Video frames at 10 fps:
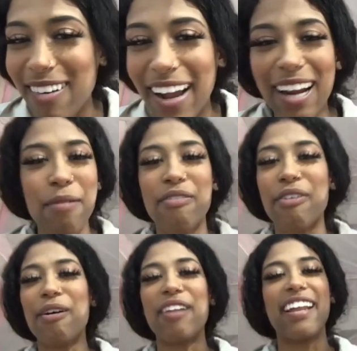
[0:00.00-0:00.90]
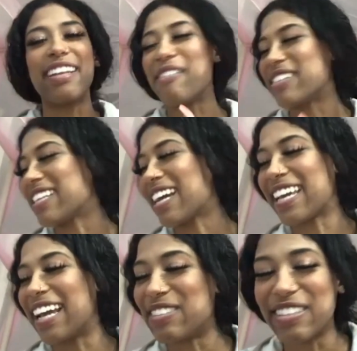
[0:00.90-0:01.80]
writing on my phone, goddamn, because I
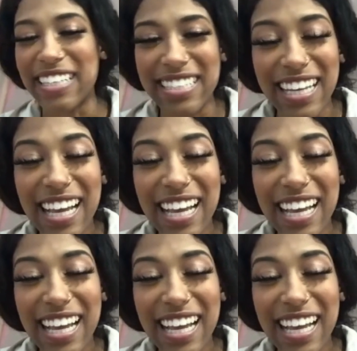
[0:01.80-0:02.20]
can't do this.